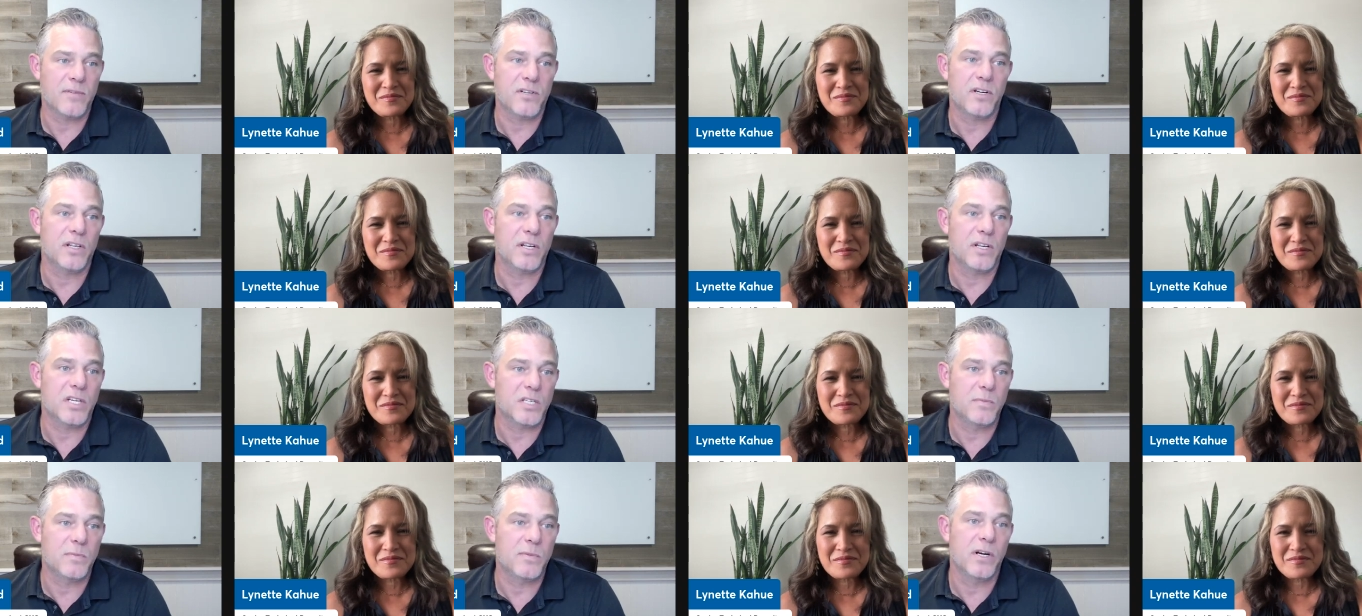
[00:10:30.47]

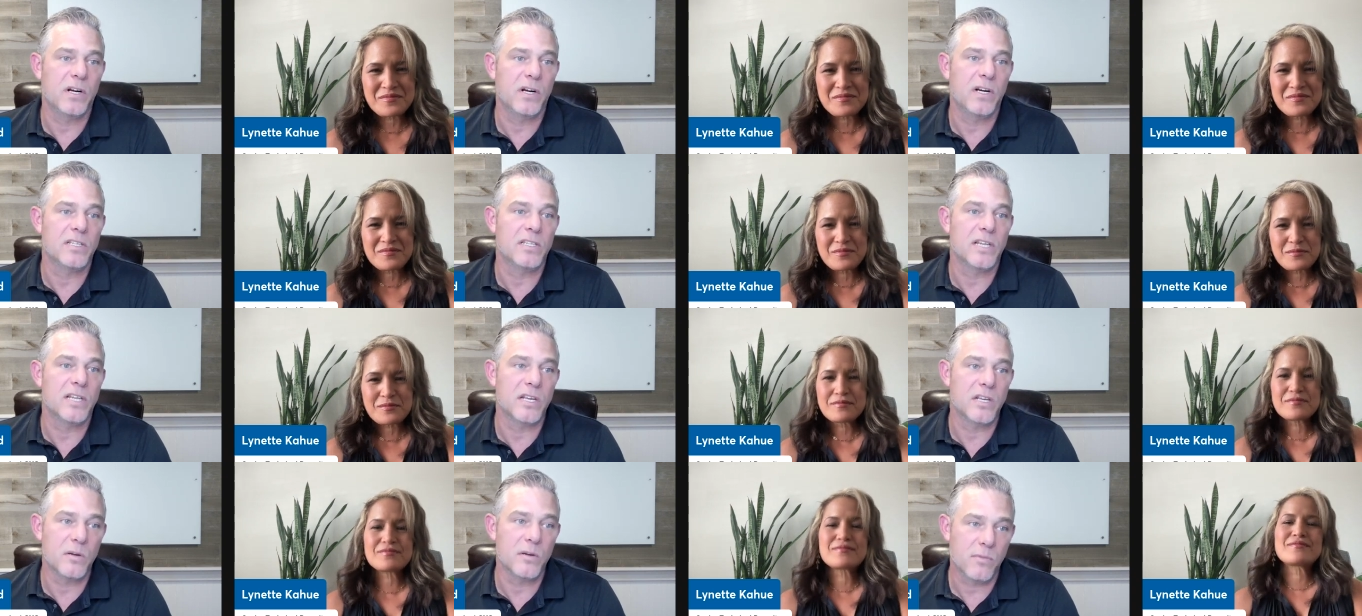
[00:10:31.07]
Speaker 1: experience that
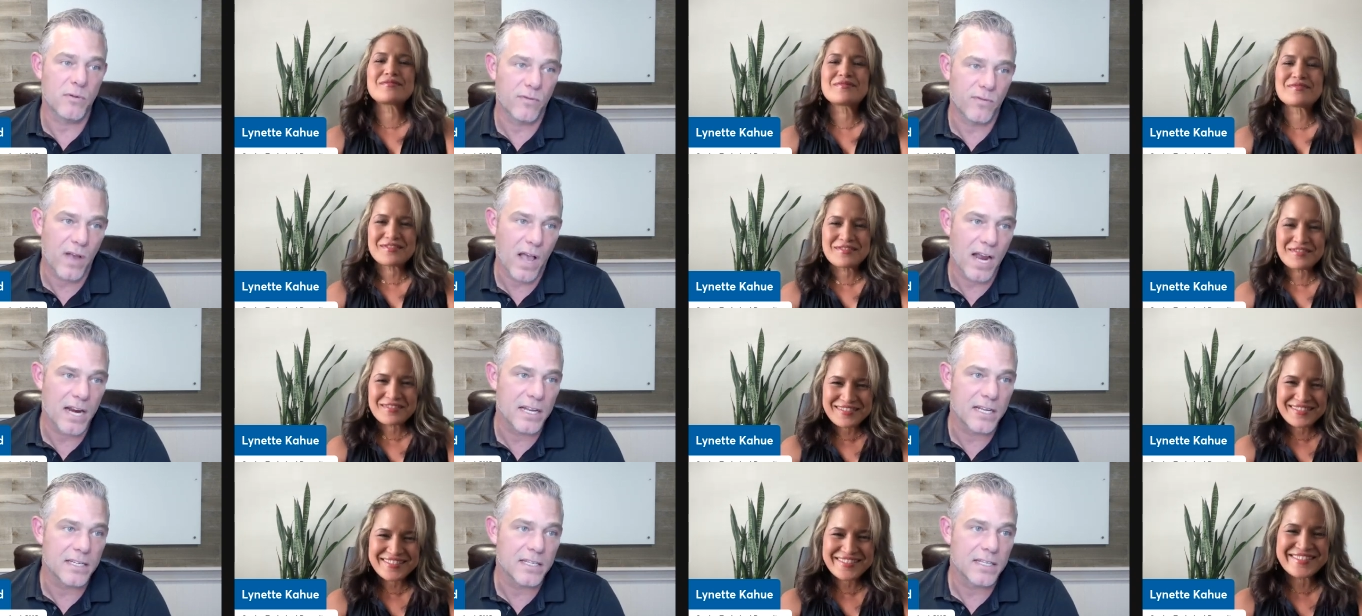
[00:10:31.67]
you
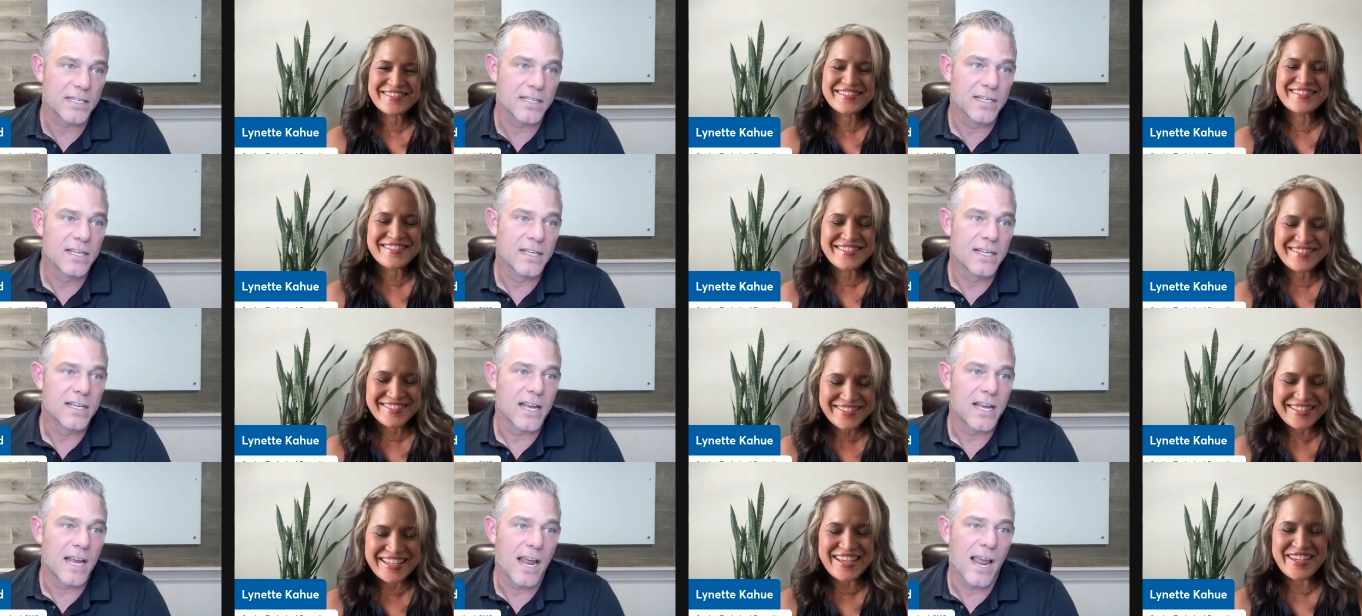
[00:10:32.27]
provided,
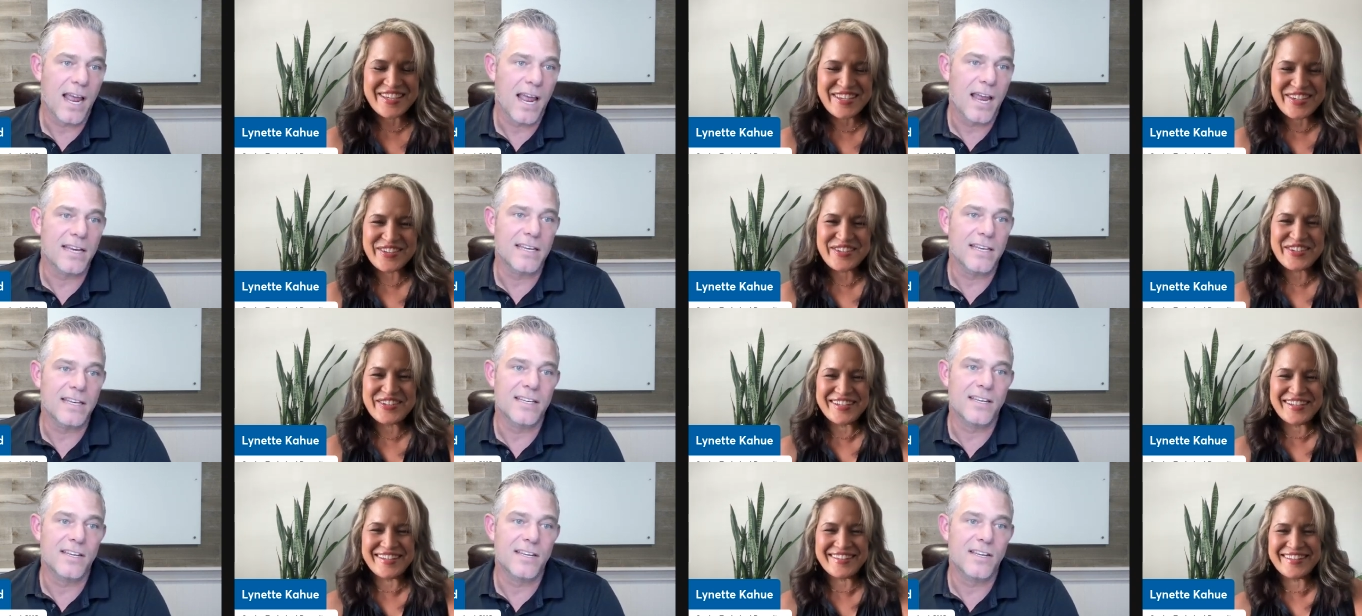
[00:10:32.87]
and. You.
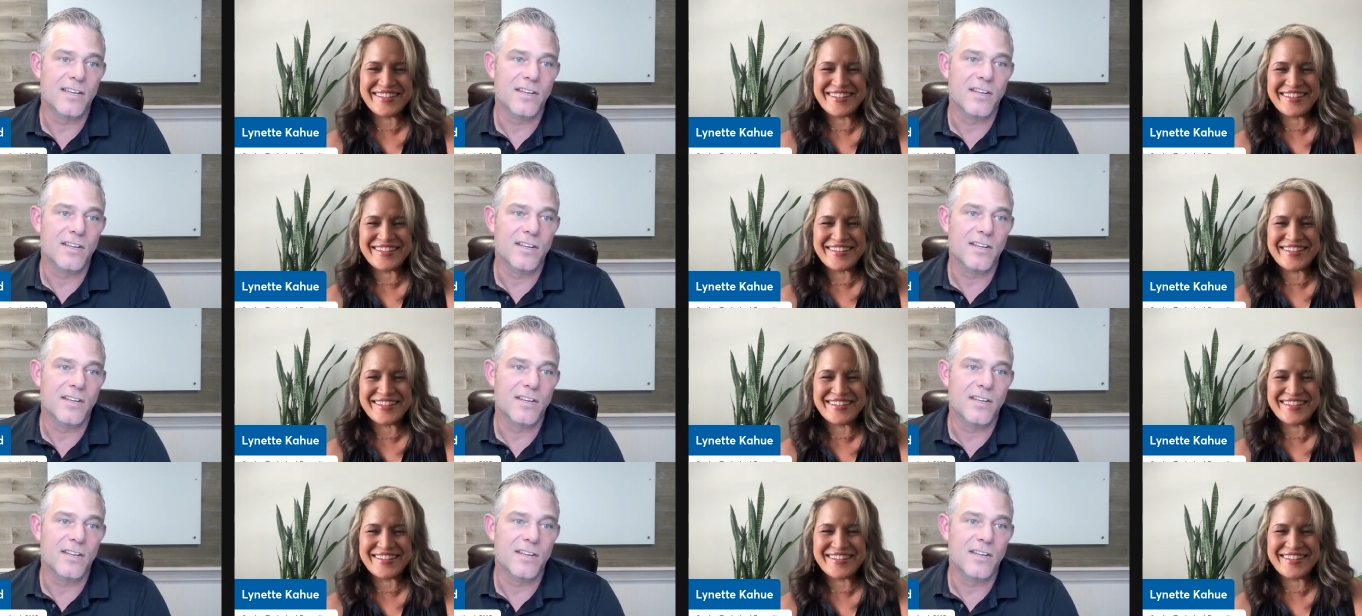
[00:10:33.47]
your